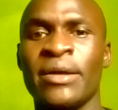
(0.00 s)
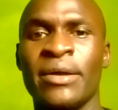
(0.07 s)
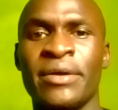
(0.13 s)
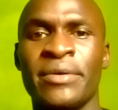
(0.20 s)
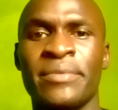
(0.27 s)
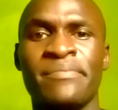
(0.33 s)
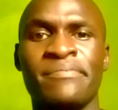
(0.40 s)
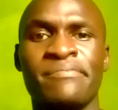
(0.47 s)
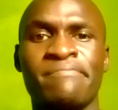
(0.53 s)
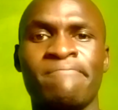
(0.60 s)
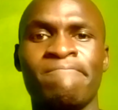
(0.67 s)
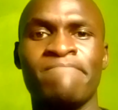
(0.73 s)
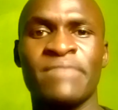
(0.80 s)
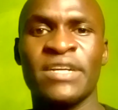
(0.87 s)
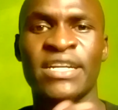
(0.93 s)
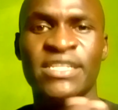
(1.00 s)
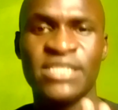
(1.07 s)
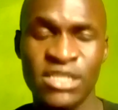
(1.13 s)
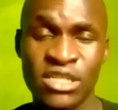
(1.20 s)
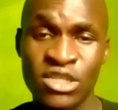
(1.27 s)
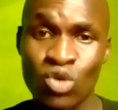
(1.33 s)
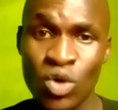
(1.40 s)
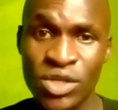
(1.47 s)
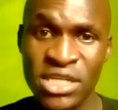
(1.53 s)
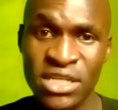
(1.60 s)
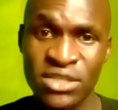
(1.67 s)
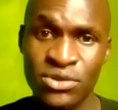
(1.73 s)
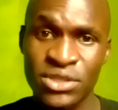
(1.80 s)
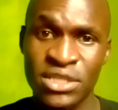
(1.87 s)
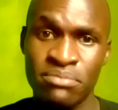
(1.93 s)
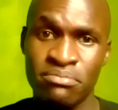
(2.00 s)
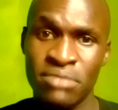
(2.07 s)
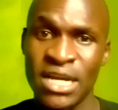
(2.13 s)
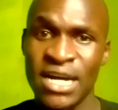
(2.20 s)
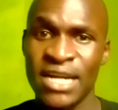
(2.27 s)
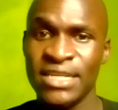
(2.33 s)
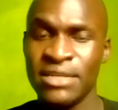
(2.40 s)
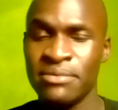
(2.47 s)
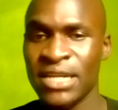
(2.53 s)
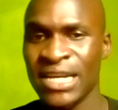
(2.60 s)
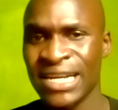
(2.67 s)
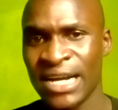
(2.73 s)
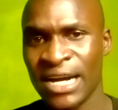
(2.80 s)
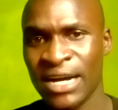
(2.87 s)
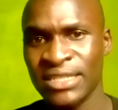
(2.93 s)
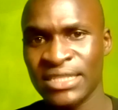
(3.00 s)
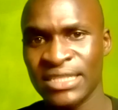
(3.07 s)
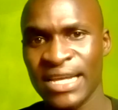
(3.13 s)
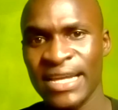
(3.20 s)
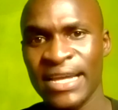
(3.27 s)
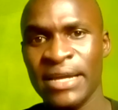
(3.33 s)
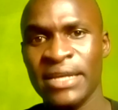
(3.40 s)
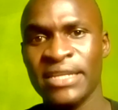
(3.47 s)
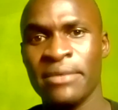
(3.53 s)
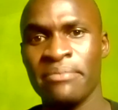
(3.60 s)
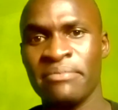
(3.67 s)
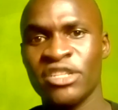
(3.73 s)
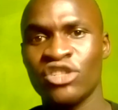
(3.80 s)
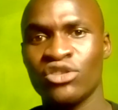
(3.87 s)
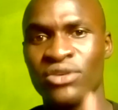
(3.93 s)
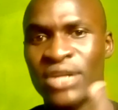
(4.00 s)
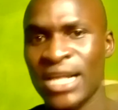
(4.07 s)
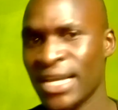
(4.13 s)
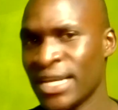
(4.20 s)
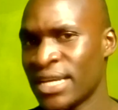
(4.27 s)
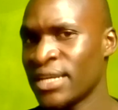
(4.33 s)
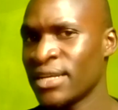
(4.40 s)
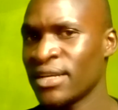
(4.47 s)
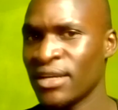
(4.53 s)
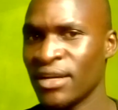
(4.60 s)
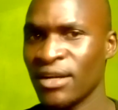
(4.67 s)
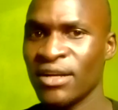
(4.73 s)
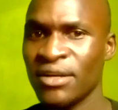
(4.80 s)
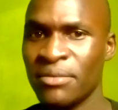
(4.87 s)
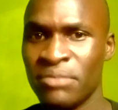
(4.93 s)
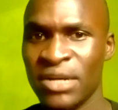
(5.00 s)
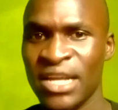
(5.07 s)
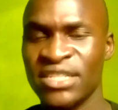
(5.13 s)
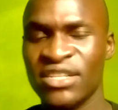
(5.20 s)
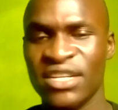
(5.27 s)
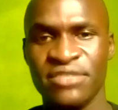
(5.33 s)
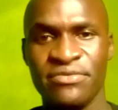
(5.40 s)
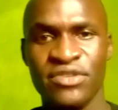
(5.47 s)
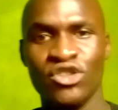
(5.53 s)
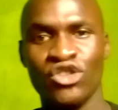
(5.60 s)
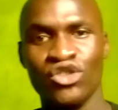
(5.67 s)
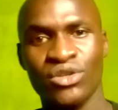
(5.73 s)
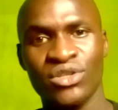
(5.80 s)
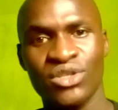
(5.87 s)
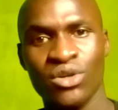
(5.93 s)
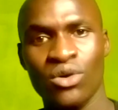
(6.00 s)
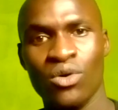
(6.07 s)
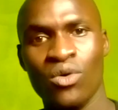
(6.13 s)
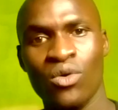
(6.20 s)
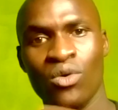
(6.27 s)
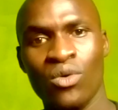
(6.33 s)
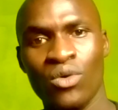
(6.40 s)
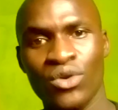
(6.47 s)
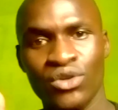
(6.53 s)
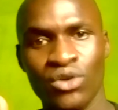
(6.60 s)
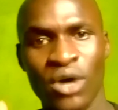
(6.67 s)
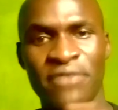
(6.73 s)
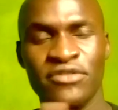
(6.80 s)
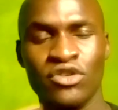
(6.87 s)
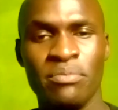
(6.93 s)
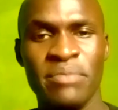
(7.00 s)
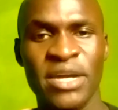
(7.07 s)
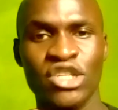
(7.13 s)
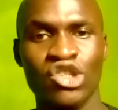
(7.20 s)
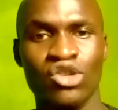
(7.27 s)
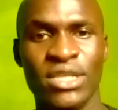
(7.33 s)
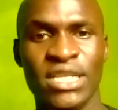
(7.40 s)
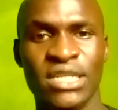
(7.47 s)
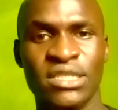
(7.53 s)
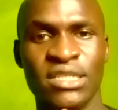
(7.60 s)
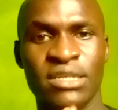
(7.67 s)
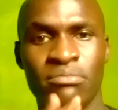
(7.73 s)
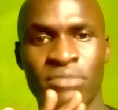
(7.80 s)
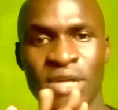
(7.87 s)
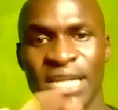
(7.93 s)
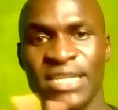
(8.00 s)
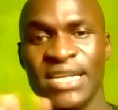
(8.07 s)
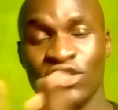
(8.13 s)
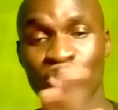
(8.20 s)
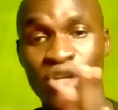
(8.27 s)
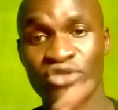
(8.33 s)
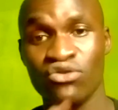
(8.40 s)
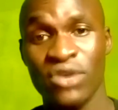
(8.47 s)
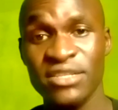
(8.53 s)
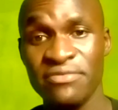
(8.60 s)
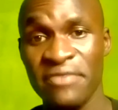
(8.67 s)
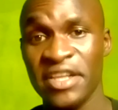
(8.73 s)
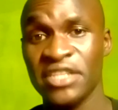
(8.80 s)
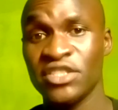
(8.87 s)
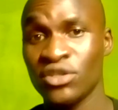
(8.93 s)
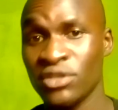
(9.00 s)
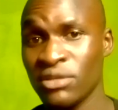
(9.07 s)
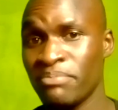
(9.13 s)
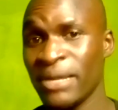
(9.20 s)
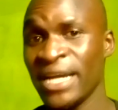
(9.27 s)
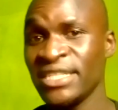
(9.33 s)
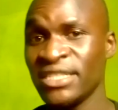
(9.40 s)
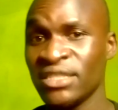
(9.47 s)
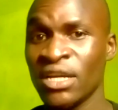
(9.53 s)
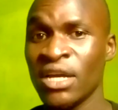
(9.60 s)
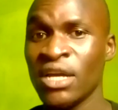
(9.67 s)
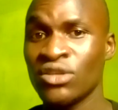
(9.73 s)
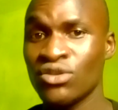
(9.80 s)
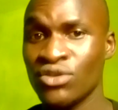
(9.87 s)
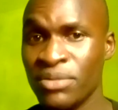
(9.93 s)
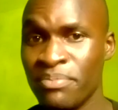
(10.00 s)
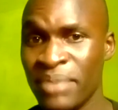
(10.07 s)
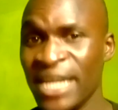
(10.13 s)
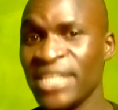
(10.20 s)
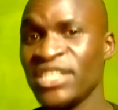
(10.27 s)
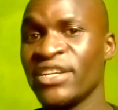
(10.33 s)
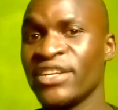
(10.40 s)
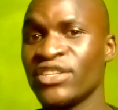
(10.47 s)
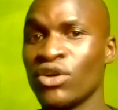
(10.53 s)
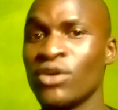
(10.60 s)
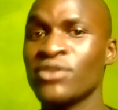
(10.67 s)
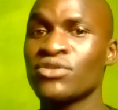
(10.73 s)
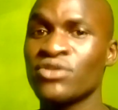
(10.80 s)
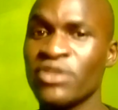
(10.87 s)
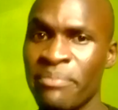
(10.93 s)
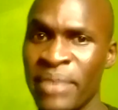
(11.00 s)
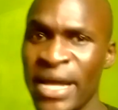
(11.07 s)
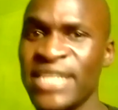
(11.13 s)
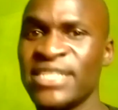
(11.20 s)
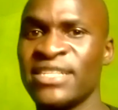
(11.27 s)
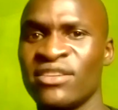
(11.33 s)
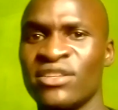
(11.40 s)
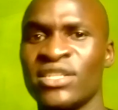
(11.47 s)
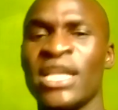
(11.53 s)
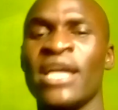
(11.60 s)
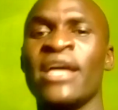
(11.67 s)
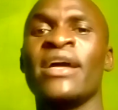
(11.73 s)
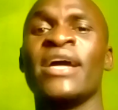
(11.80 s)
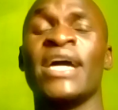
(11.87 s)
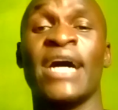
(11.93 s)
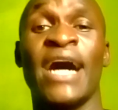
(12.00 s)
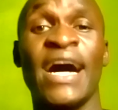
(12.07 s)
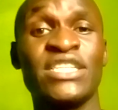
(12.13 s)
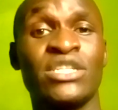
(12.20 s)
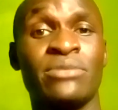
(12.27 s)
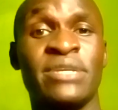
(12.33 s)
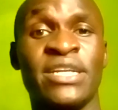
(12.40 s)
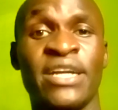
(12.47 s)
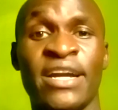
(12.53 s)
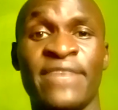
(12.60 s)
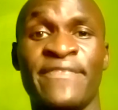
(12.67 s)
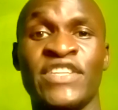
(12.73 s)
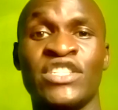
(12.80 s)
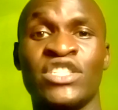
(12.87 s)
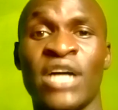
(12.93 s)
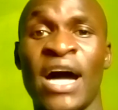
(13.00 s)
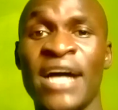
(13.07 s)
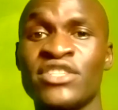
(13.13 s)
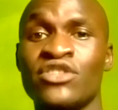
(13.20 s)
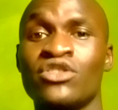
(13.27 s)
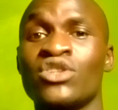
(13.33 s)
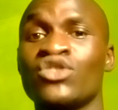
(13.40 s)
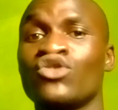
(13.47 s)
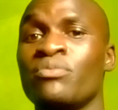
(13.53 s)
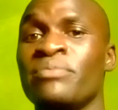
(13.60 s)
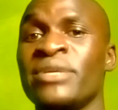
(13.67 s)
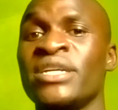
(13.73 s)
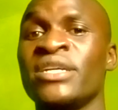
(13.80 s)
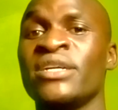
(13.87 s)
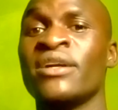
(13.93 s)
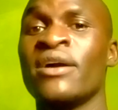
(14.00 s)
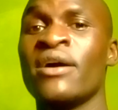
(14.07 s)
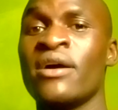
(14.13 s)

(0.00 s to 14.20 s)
um, getting in contact with the blood, like as I earlier mentioned, like blood transfusion. So you have to make sure that the blood that you are transferring to the patient or to the person, it has to be HEP. It has not to be